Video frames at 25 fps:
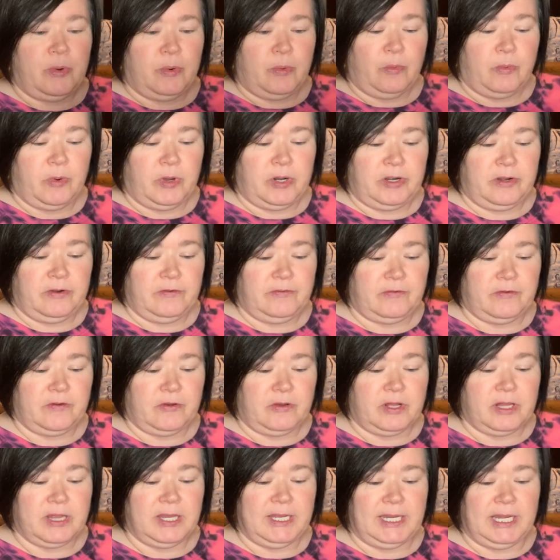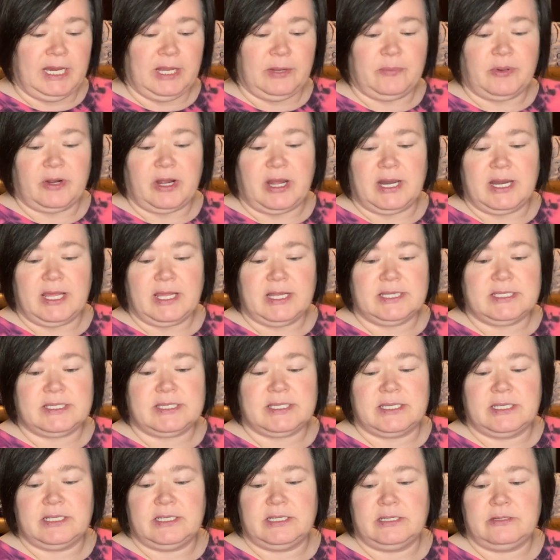wonderful cleaning
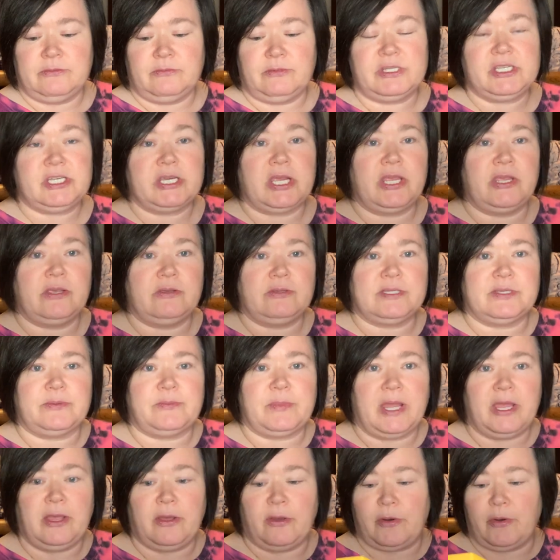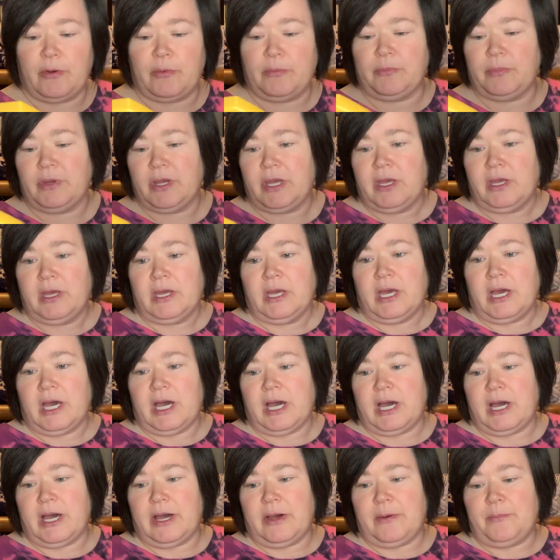products, which I use in my home.
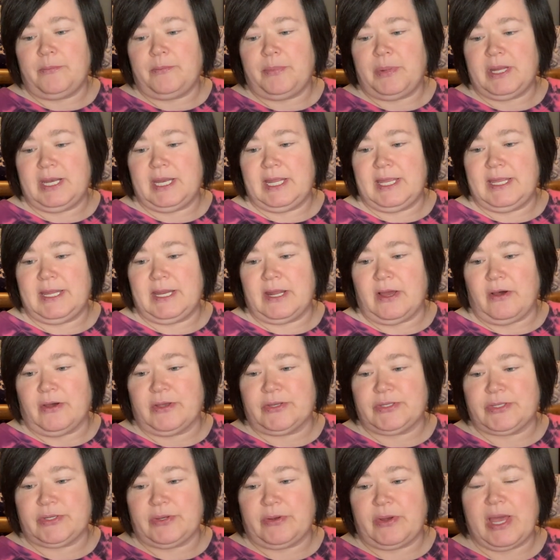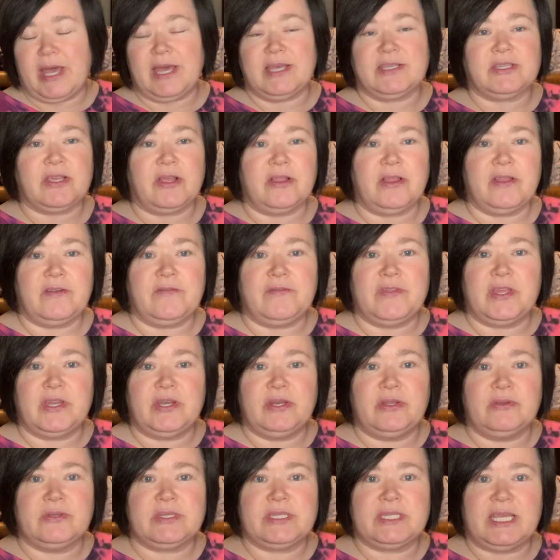Um, but it also has all of the
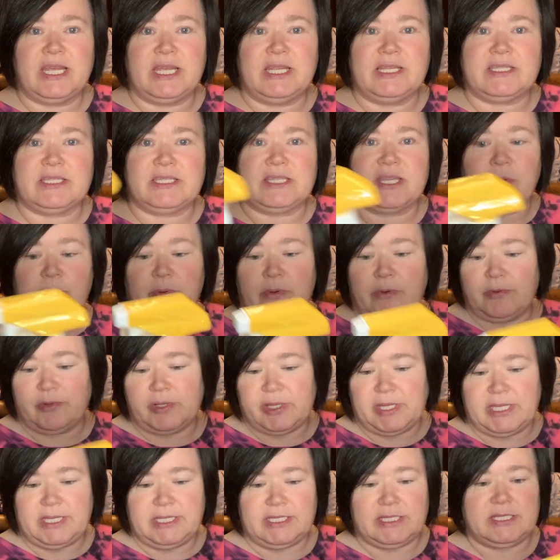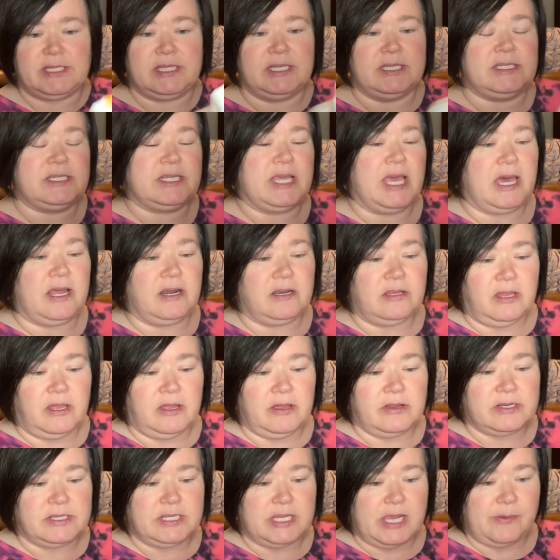new scents that were released this
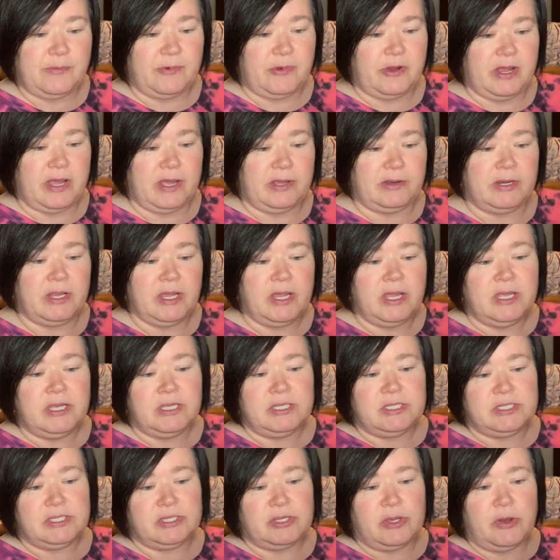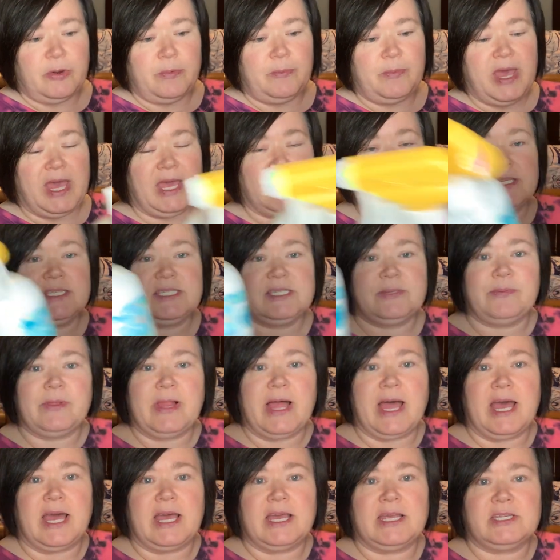catalog time around. So Make a
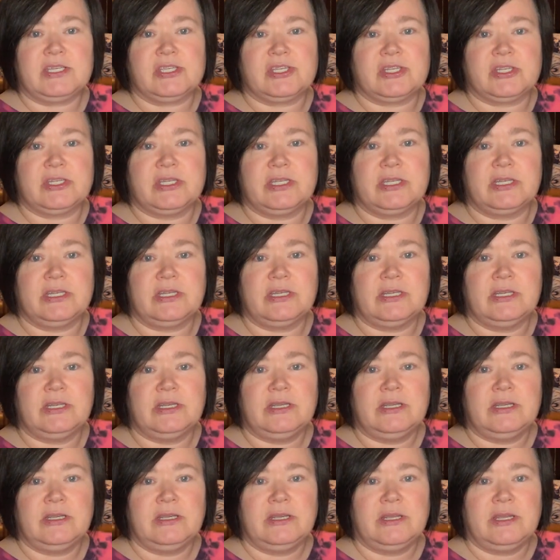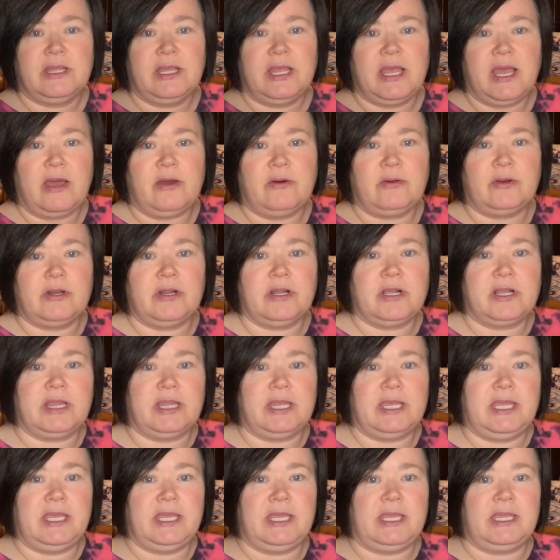Splash, Counter
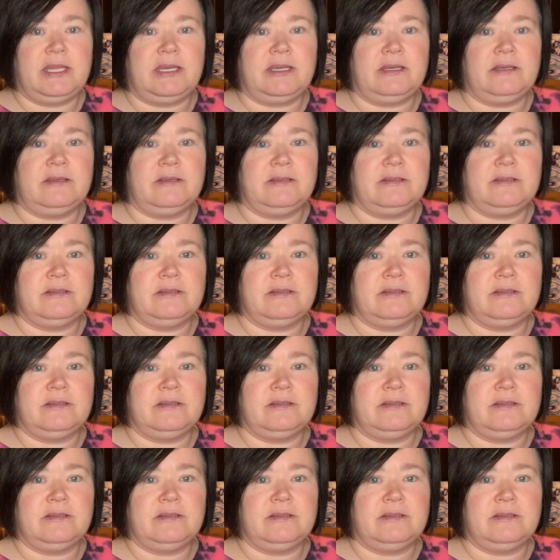Clean,